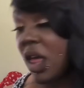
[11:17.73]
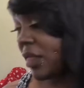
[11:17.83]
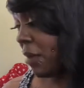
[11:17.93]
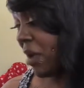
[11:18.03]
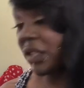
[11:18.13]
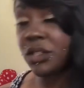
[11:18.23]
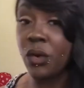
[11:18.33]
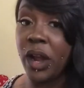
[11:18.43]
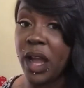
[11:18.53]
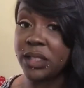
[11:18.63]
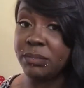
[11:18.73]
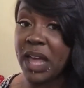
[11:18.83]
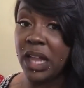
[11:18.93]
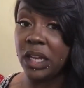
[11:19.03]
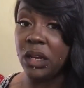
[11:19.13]
that box of crayons
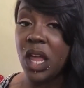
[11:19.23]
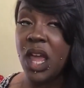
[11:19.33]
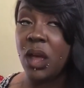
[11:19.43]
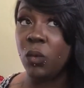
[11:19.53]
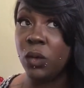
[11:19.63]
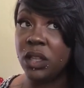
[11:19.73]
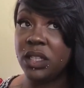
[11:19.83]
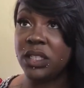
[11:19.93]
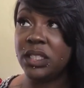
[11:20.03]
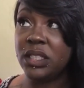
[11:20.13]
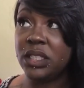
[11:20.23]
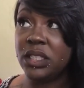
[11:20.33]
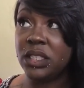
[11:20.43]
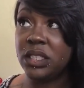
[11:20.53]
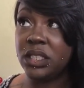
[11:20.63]
palette with
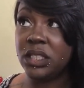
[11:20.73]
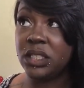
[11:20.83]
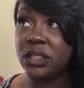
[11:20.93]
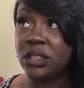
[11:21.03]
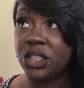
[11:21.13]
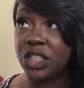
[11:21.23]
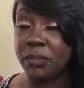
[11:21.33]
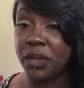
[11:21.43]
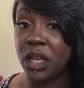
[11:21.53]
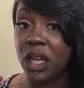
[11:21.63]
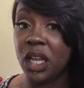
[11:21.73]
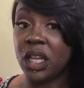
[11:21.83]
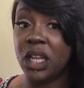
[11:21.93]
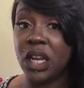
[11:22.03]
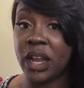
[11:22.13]

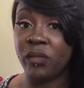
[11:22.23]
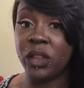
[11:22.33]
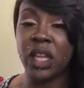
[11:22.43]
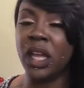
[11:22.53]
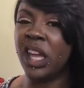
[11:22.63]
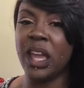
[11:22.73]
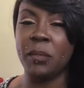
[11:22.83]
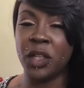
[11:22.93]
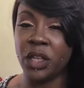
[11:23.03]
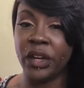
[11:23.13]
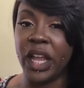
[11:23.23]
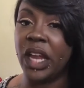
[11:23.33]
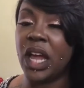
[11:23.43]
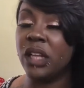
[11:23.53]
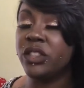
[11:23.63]
shipping and everything it came to $38
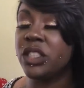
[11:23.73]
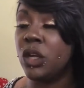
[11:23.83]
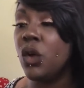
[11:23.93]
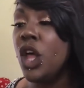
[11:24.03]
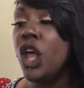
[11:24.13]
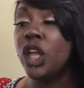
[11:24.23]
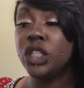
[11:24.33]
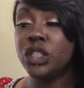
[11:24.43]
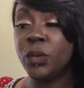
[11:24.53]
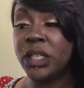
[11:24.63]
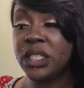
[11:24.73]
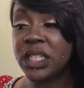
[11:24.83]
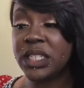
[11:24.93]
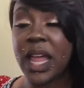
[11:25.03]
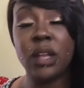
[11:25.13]
so
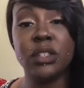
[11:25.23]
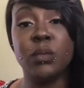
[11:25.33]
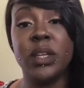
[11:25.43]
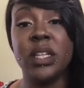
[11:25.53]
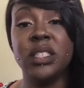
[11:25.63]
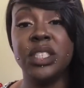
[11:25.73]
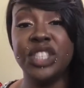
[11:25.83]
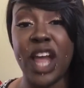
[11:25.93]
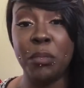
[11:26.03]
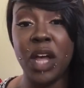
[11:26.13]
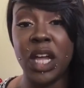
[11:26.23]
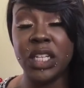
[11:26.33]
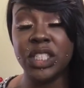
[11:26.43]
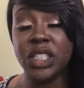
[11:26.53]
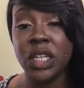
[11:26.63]
$26 with shop
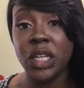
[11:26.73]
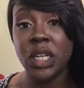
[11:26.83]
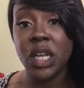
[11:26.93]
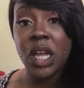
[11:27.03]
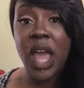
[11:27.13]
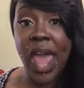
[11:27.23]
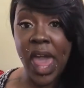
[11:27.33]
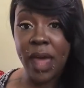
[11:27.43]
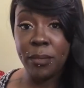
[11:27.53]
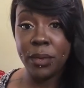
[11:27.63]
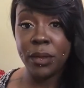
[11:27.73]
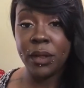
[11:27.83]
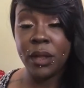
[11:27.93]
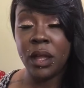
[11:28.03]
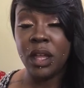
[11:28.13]
hush app
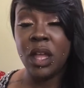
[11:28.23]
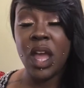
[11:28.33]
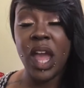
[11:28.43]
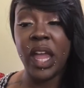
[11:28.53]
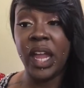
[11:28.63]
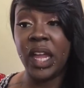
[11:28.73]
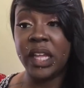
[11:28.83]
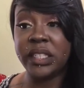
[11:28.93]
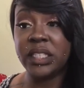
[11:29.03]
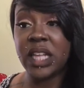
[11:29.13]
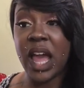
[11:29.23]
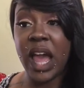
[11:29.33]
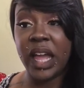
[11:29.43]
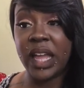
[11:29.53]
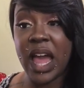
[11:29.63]
and
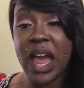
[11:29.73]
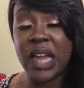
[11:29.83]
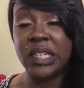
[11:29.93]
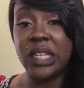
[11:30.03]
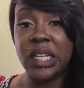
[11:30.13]
I got